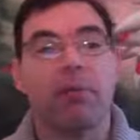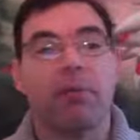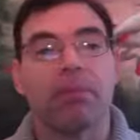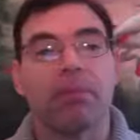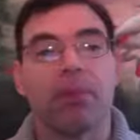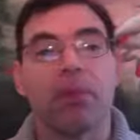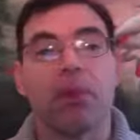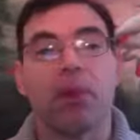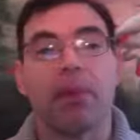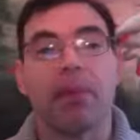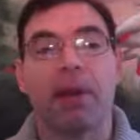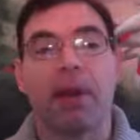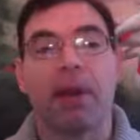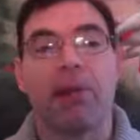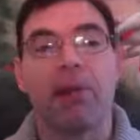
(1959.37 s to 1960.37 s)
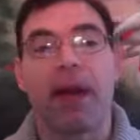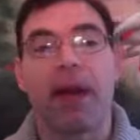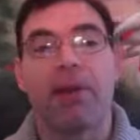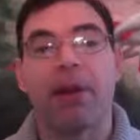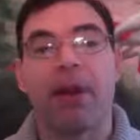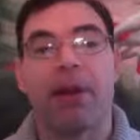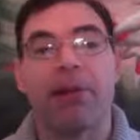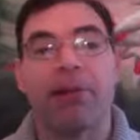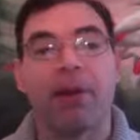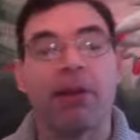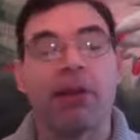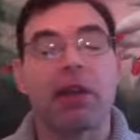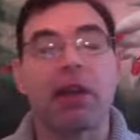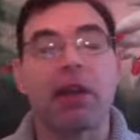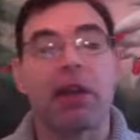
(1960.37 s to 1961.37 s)
norepinephrine, epinephrine's
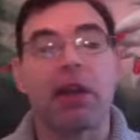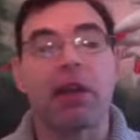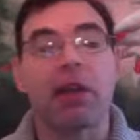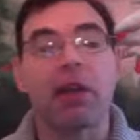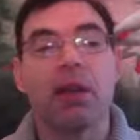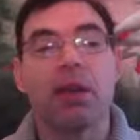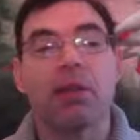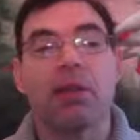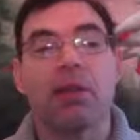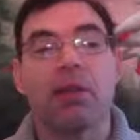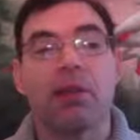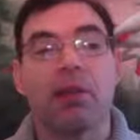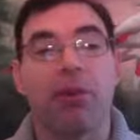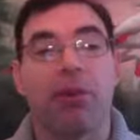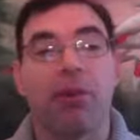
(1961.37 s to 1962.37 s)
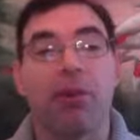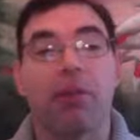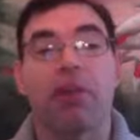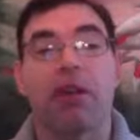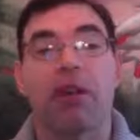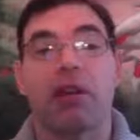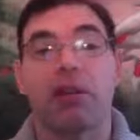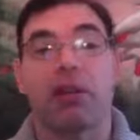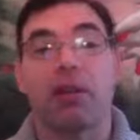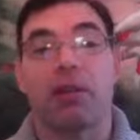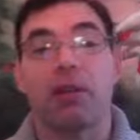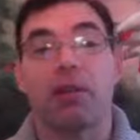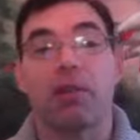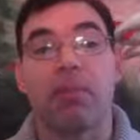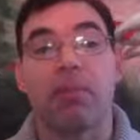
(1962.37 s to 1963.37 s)
kicking. So your thermogenesis
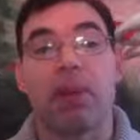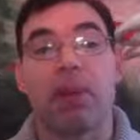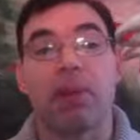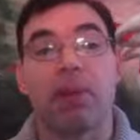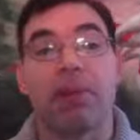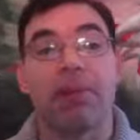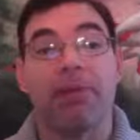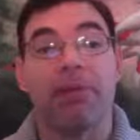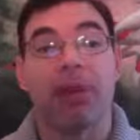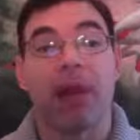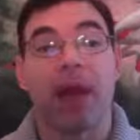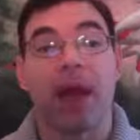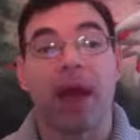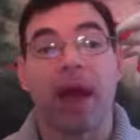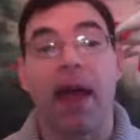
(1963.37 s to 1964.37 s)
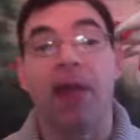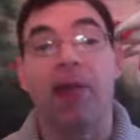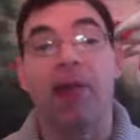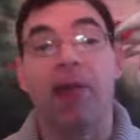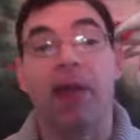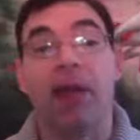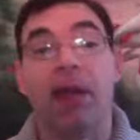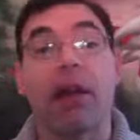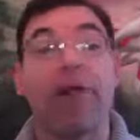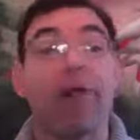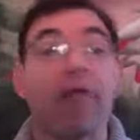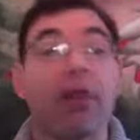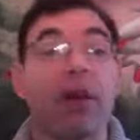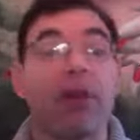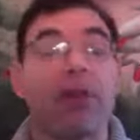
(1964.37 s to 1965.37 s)
may be elevated at
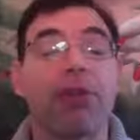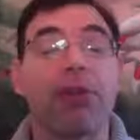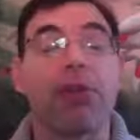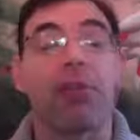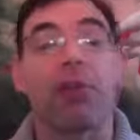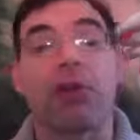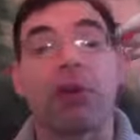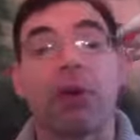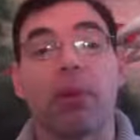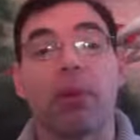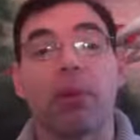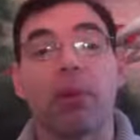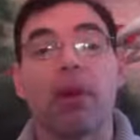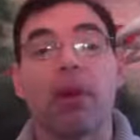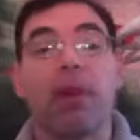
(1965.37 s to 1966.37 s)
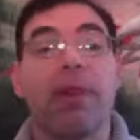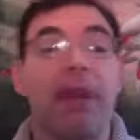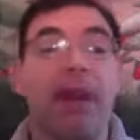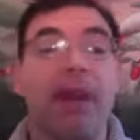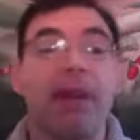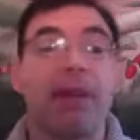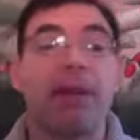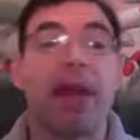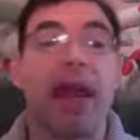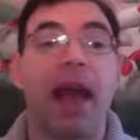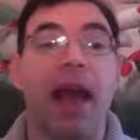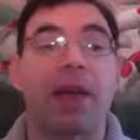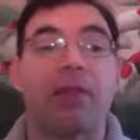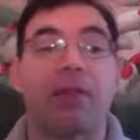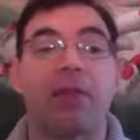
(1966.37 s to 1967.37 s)
first or be normal. Then as
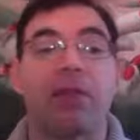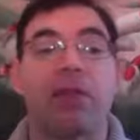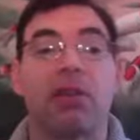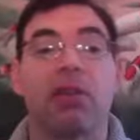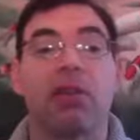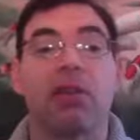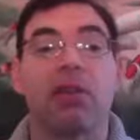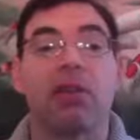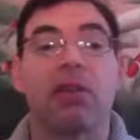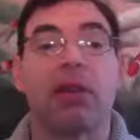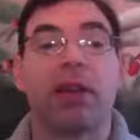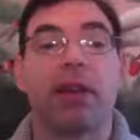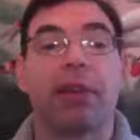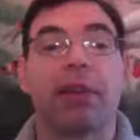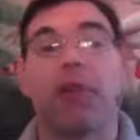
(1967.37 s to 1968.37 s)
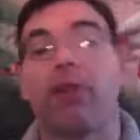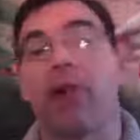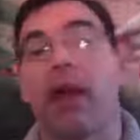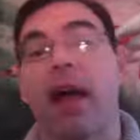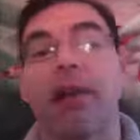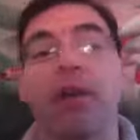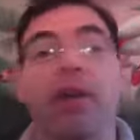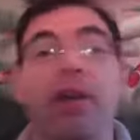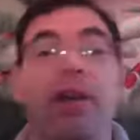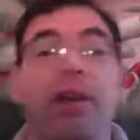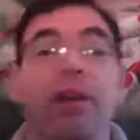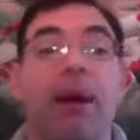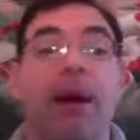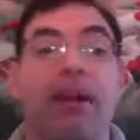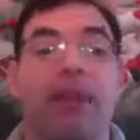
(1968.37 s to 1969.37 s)
the adrenals tend to fizzle out, your
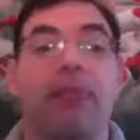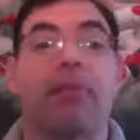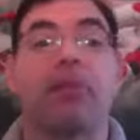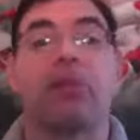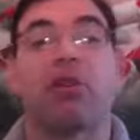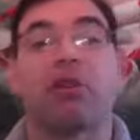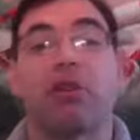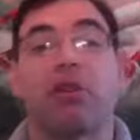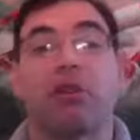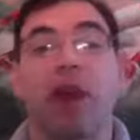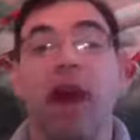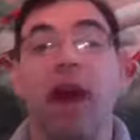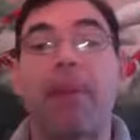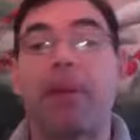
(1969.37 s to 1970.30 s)
body temperature will drop.